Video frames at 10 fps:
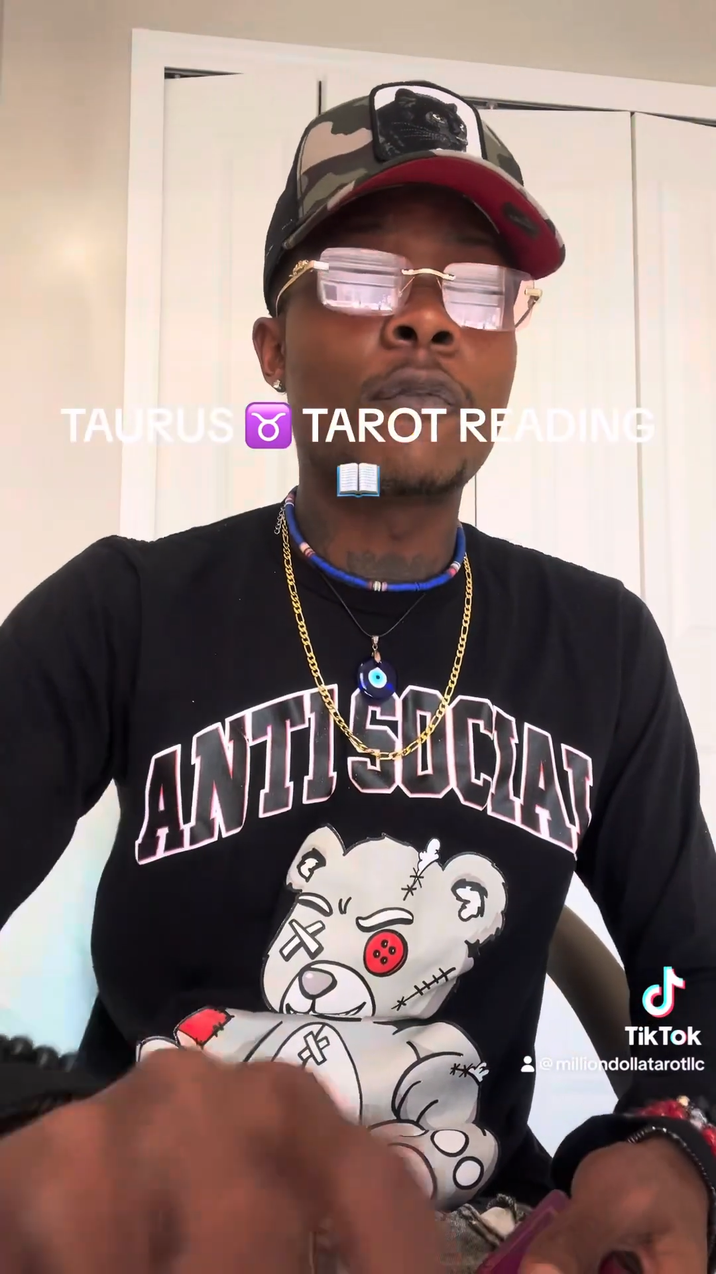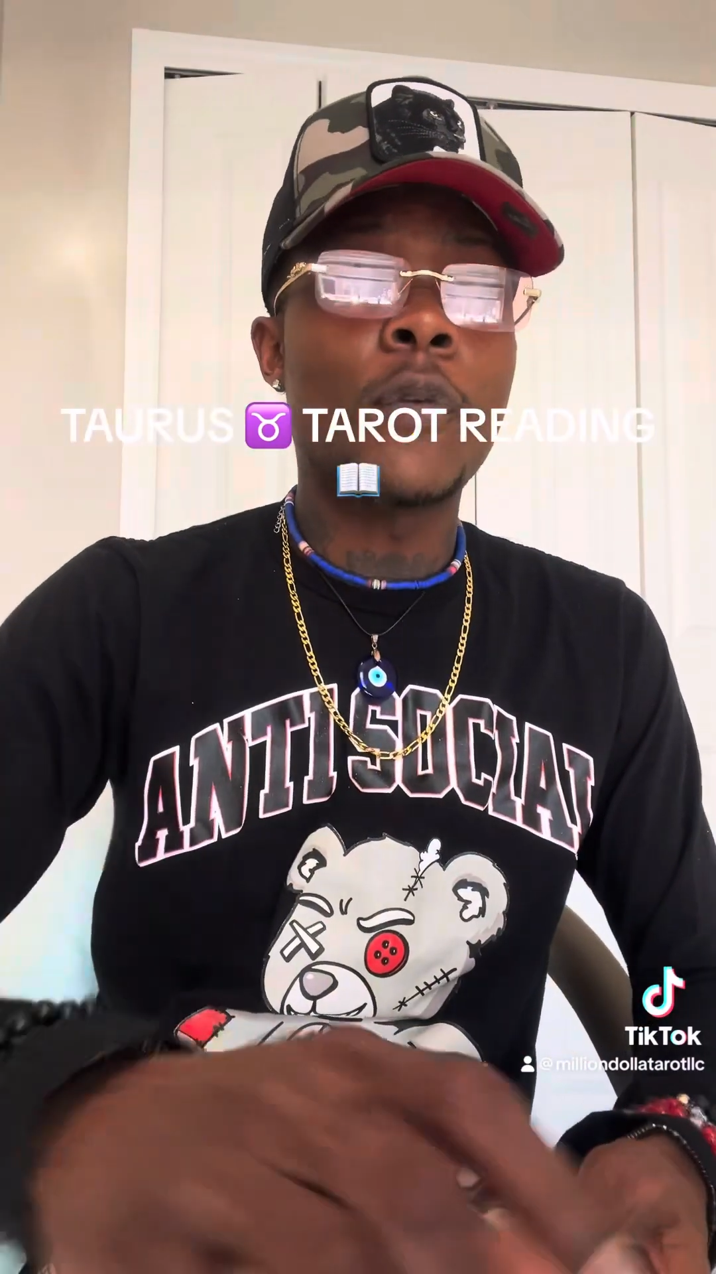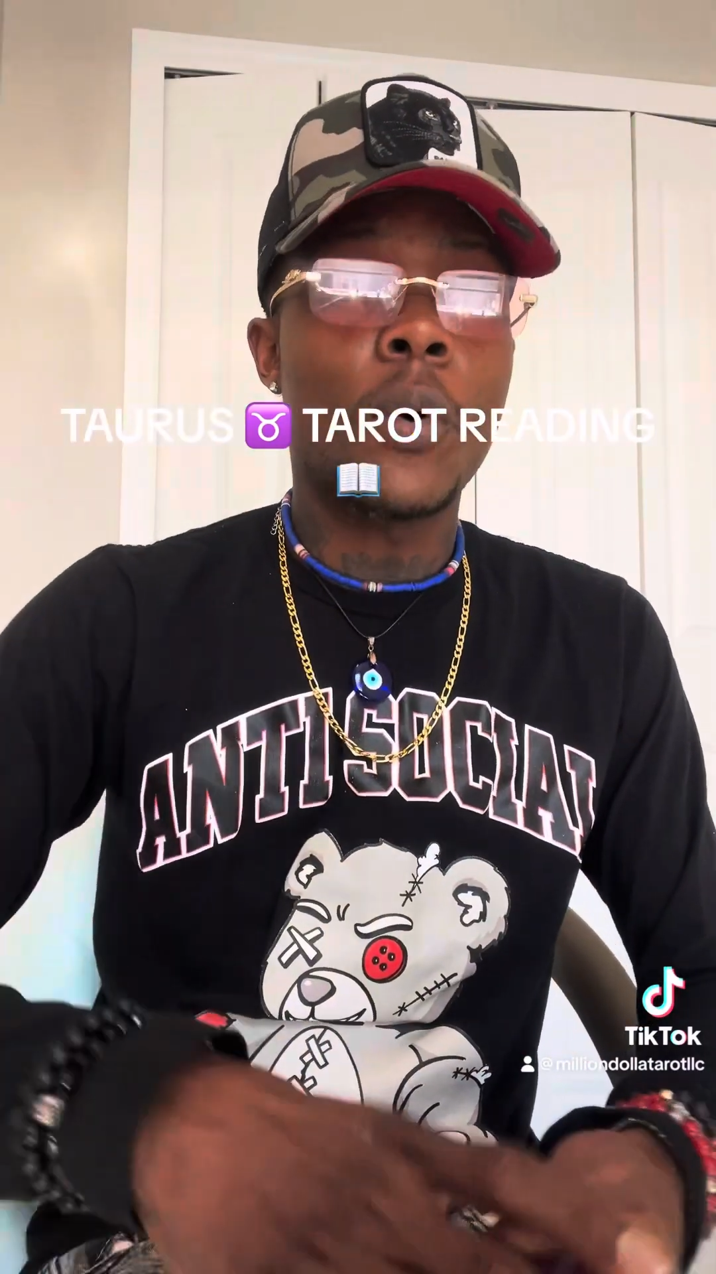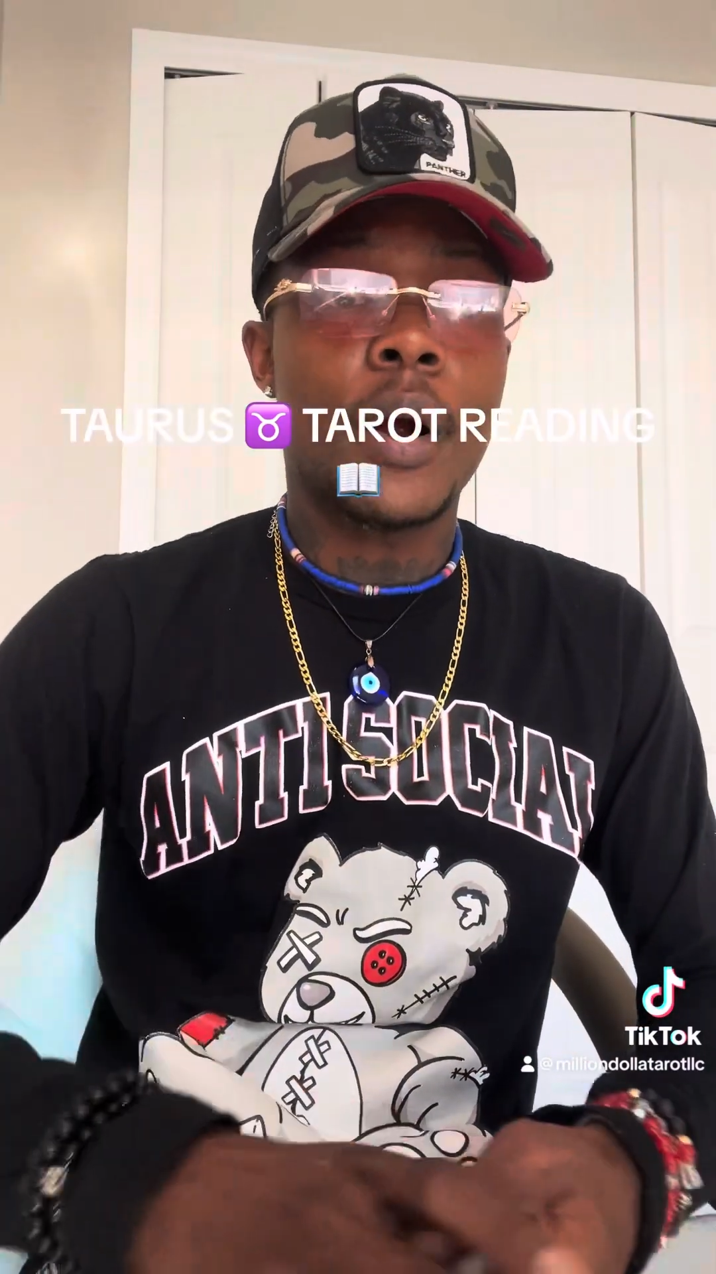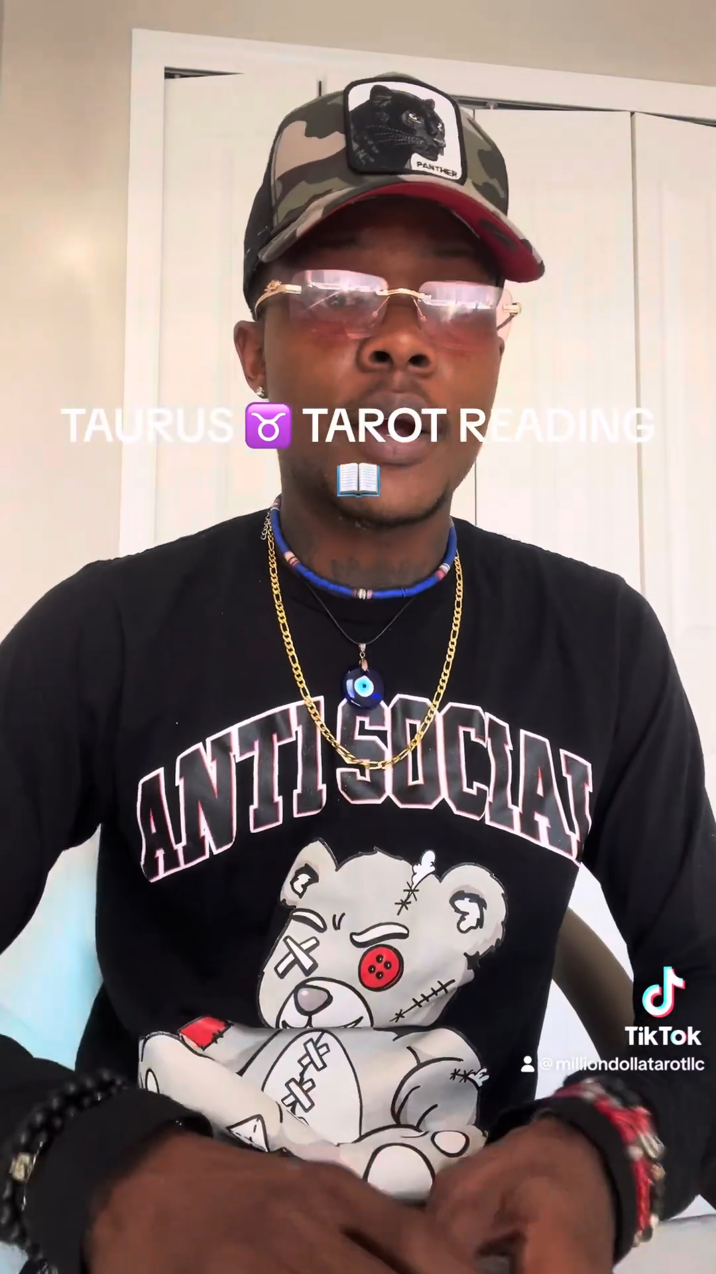
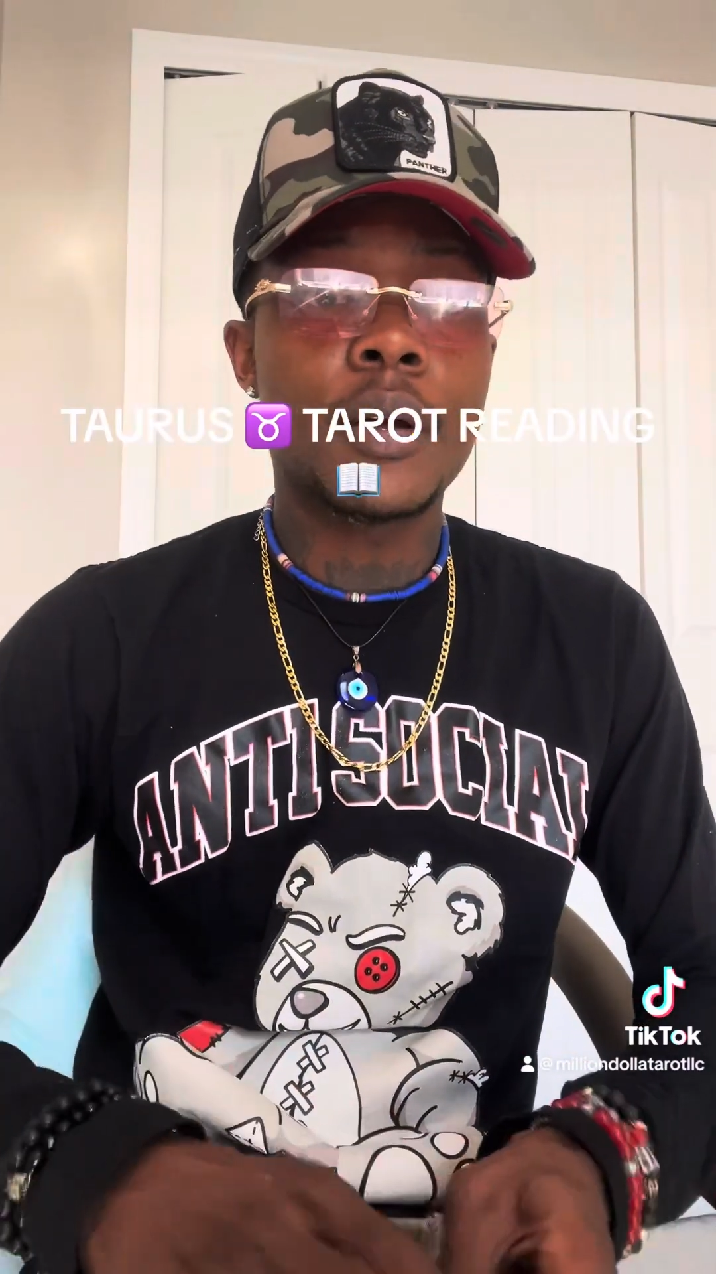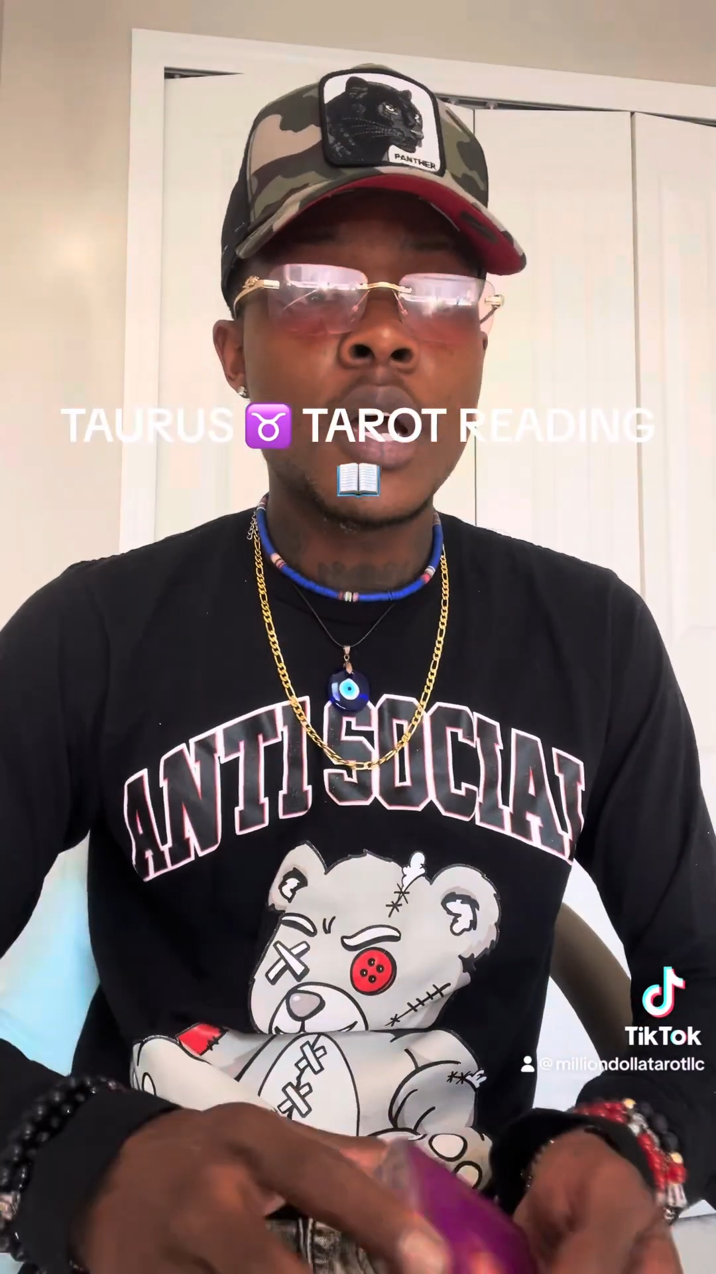for it.